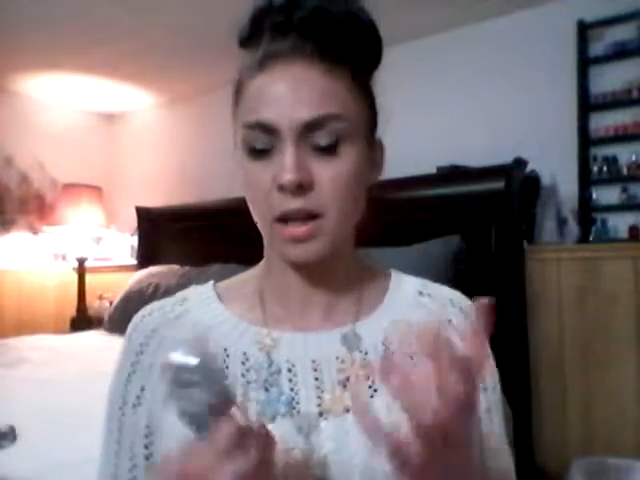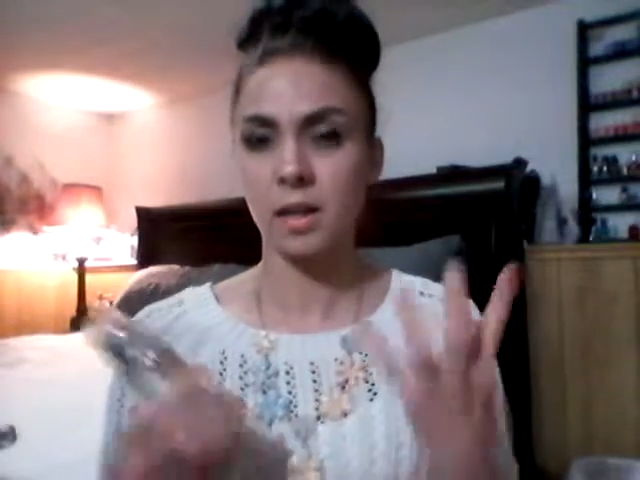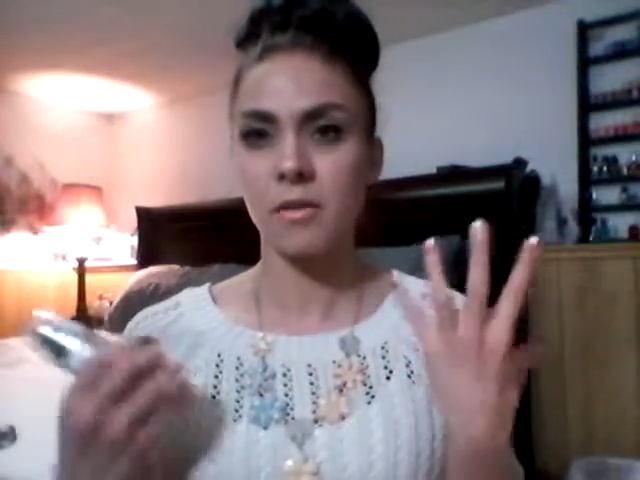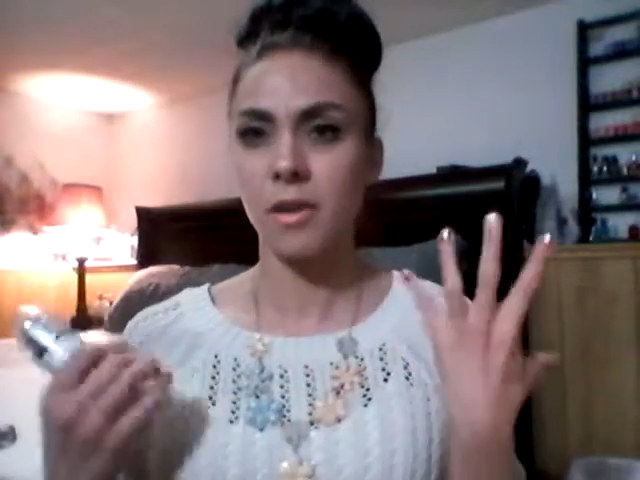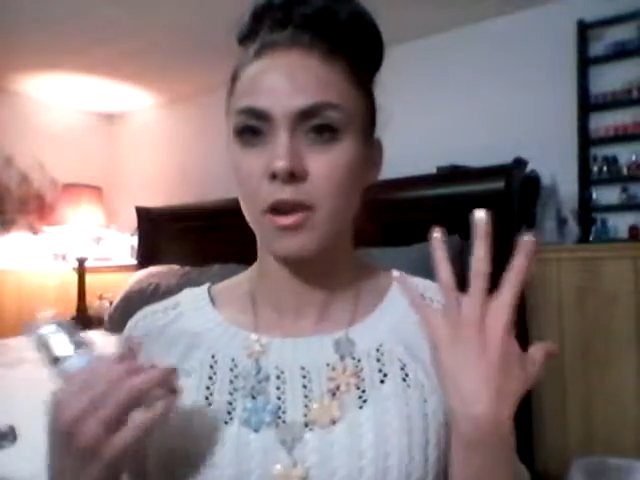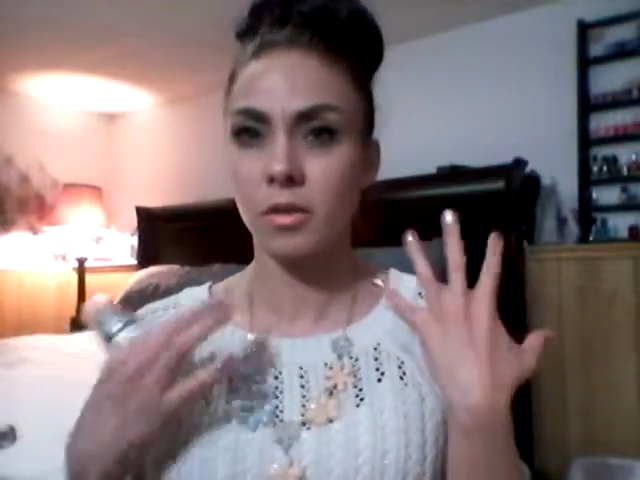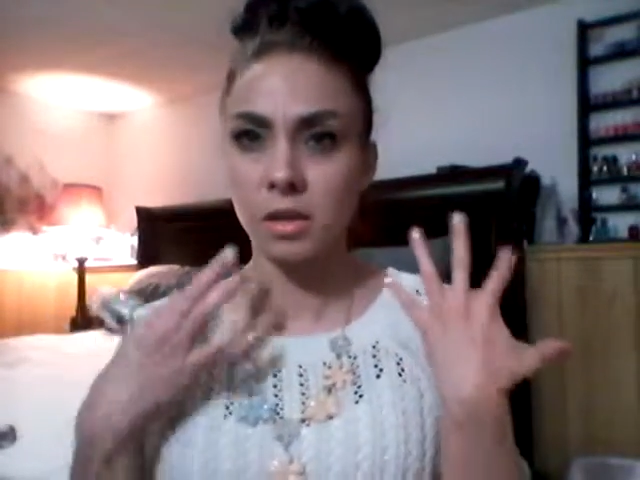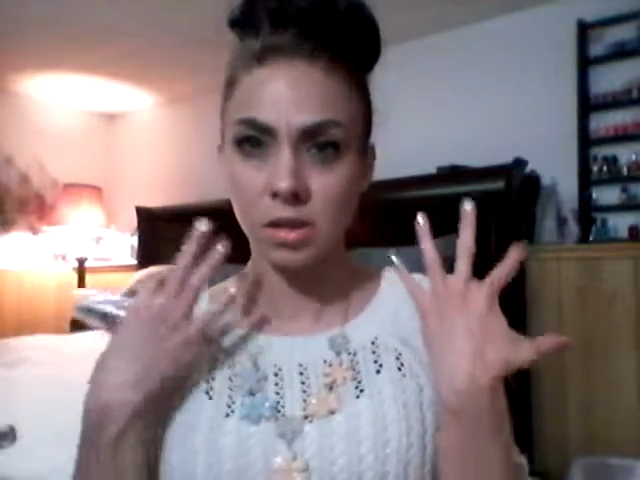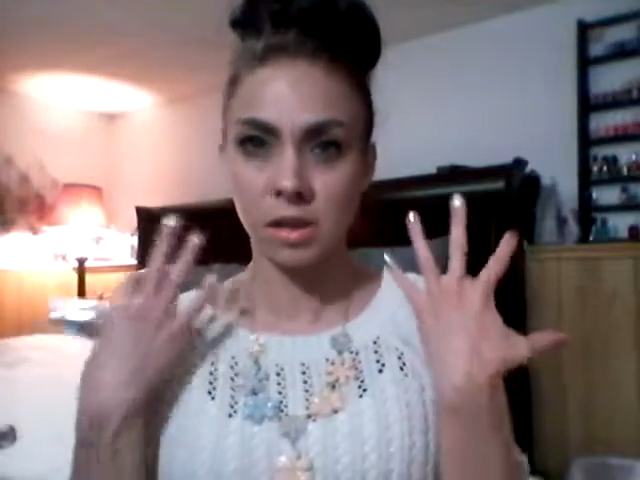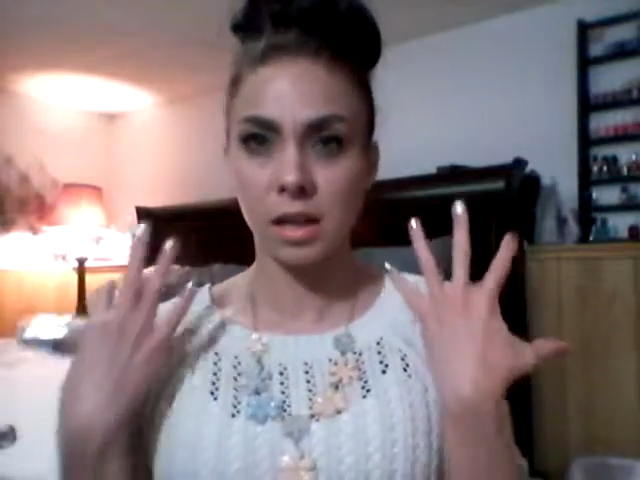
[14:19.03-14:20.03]
I love how it
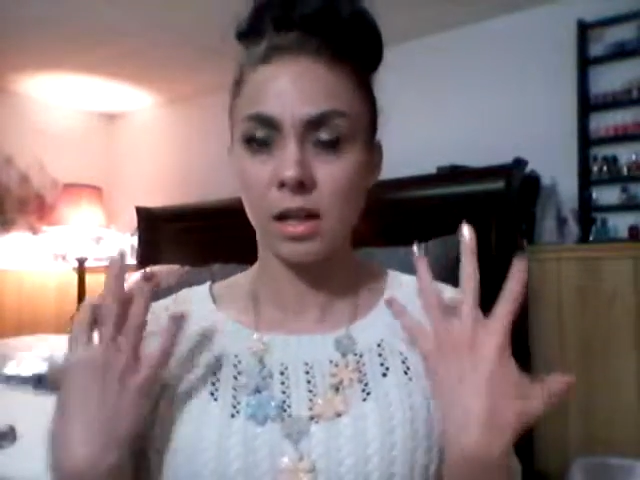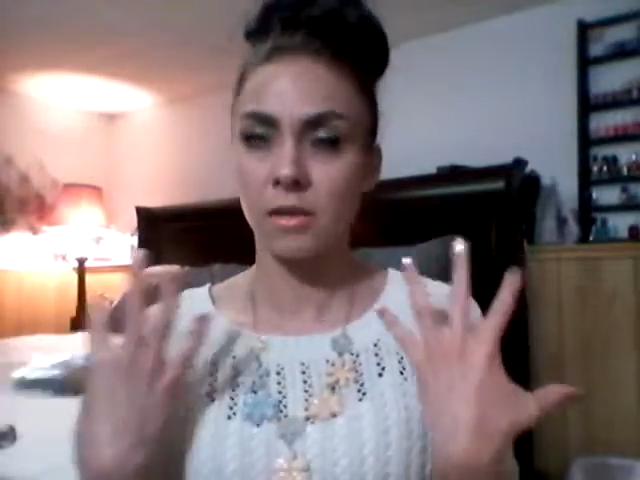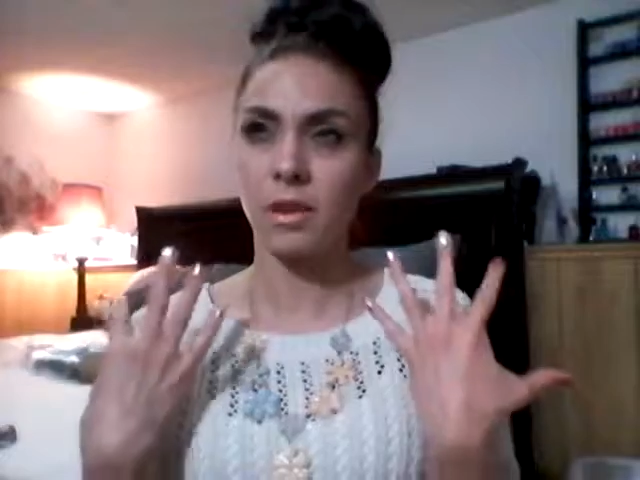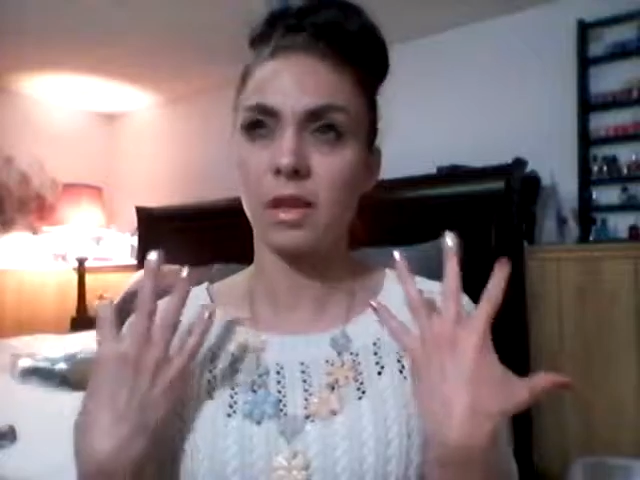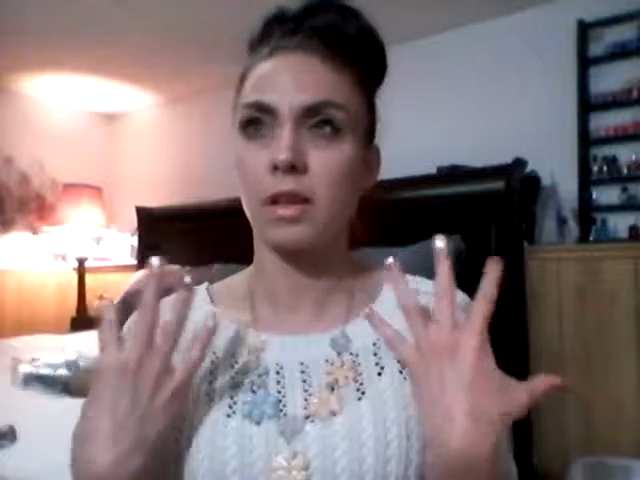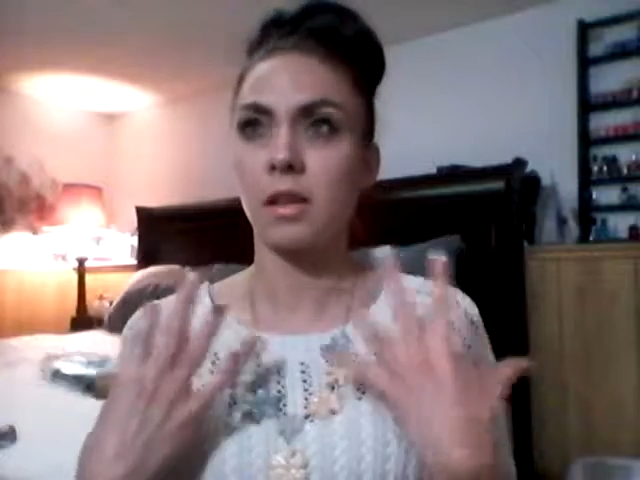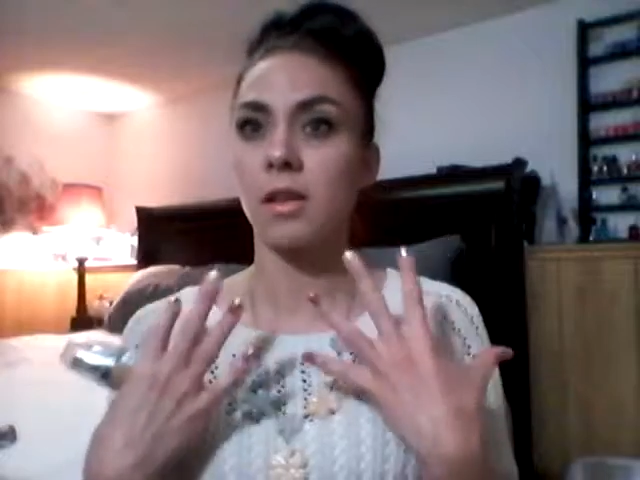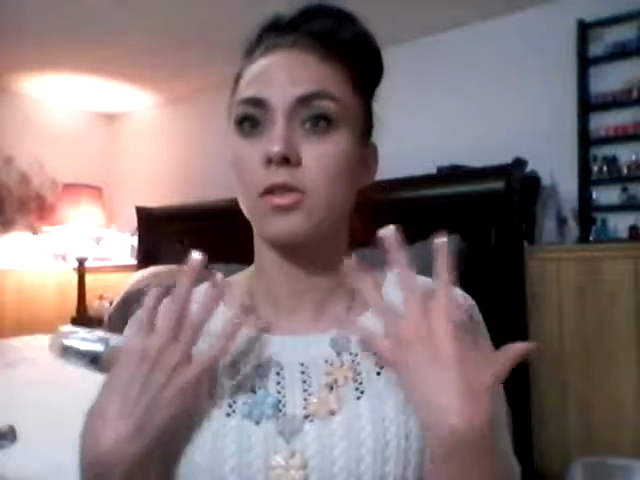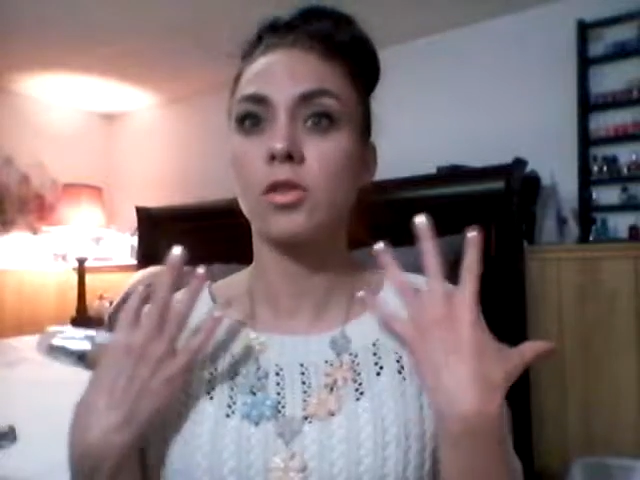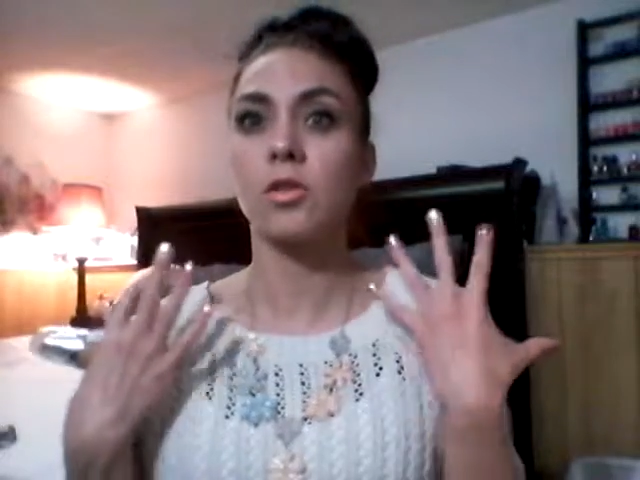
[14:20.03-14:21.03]
just kind of
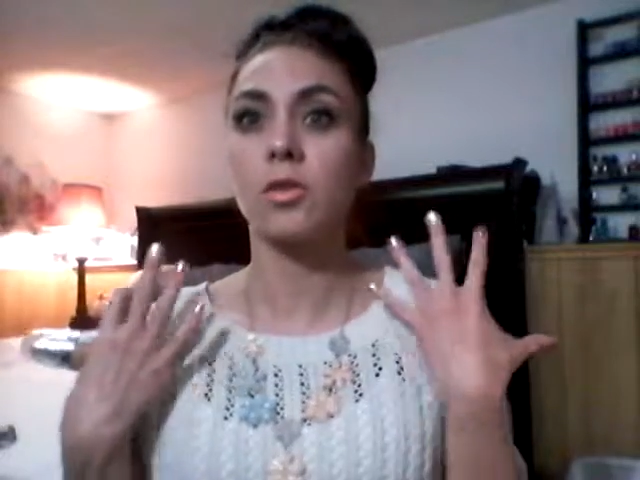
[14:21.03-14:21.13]
gives you